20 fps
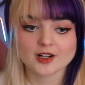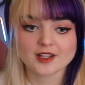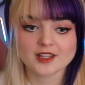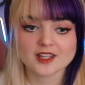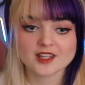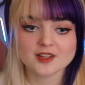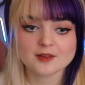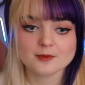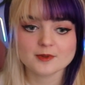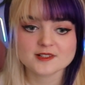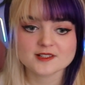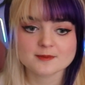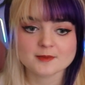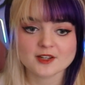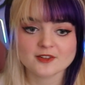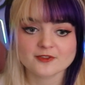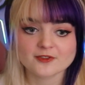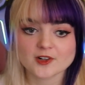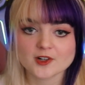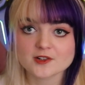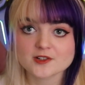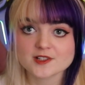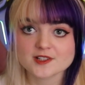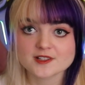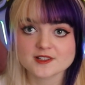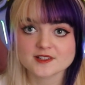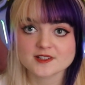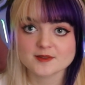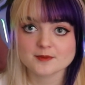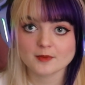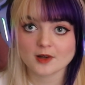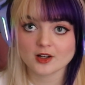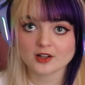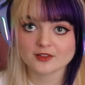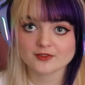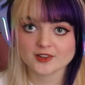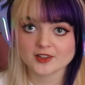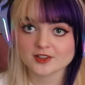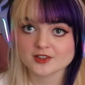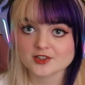He was my first
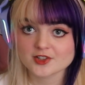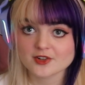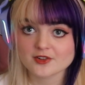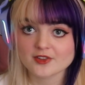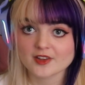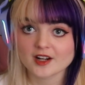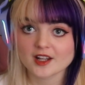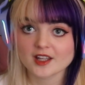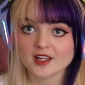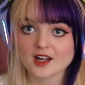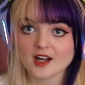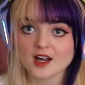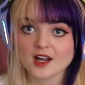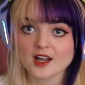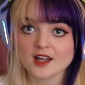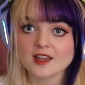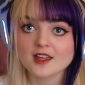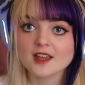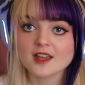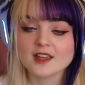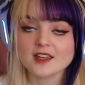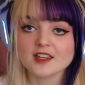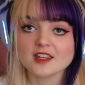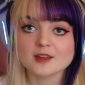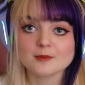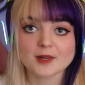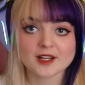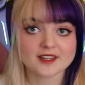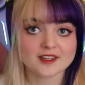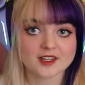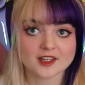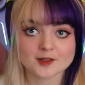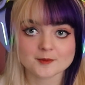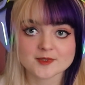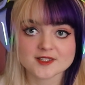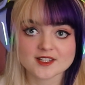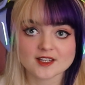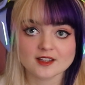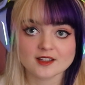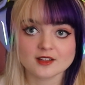smug villager that I got in my
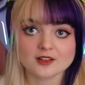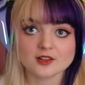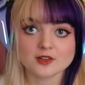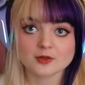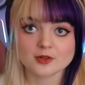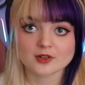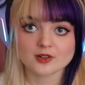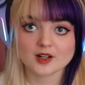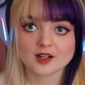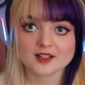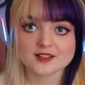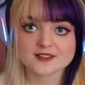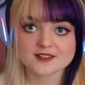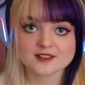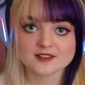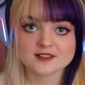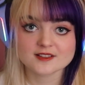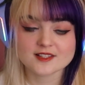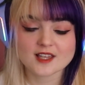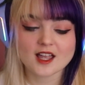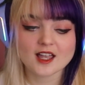campsite in New Horizons.